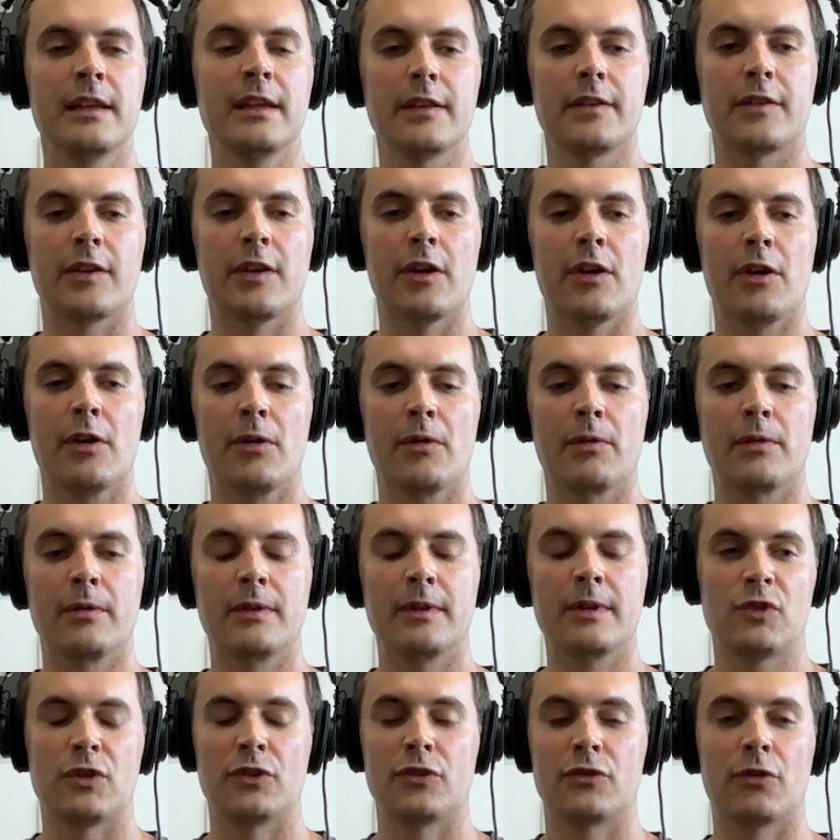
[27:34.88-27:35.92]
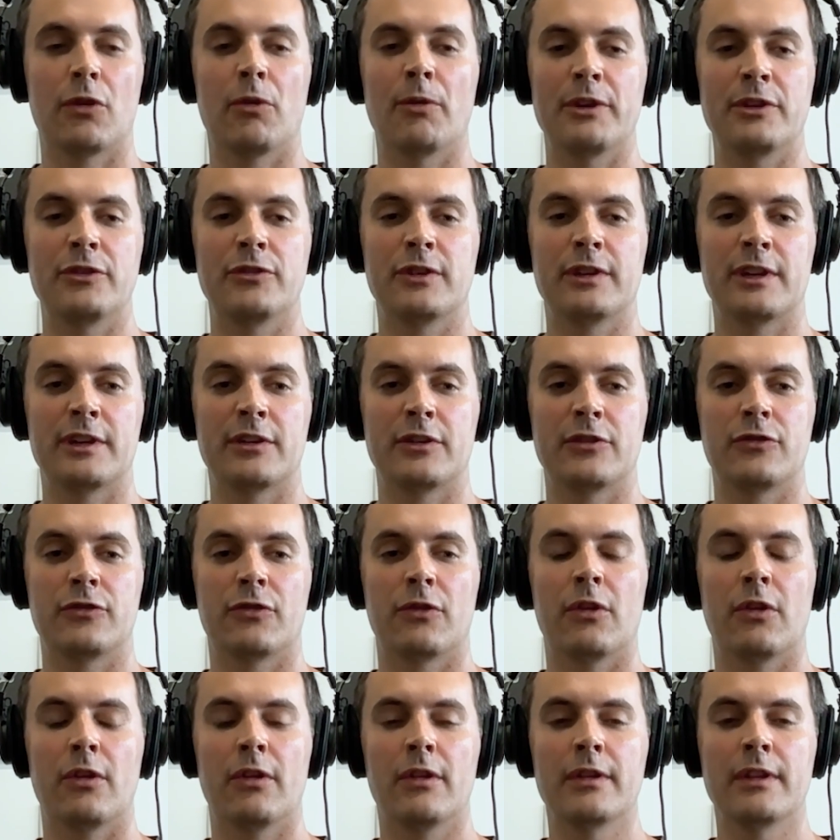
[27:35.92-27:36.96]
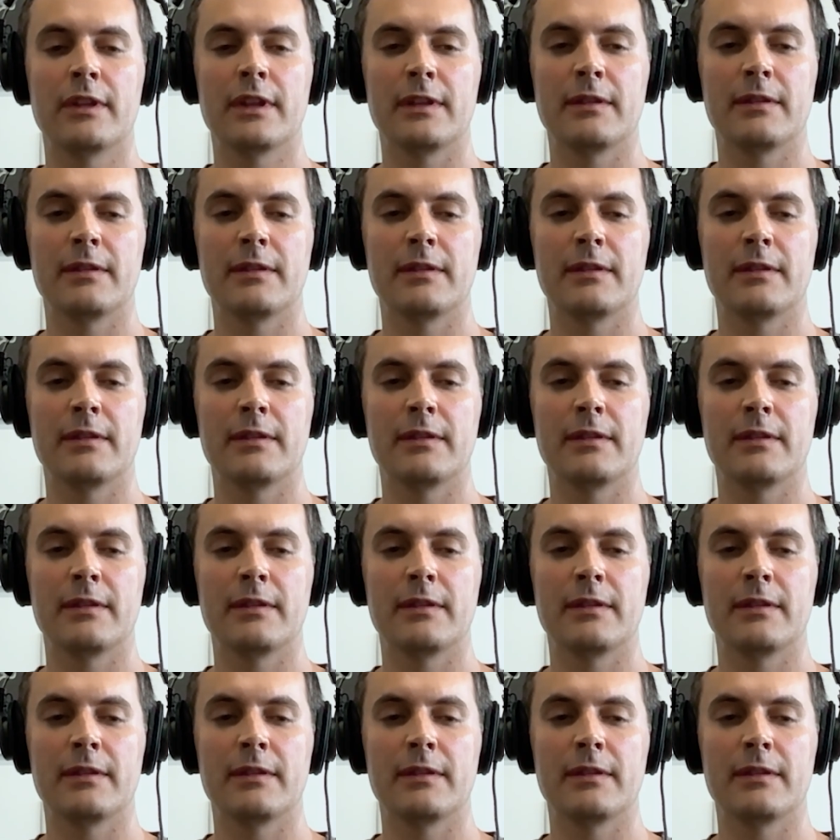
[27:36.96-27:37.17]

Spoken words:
So control as you can control.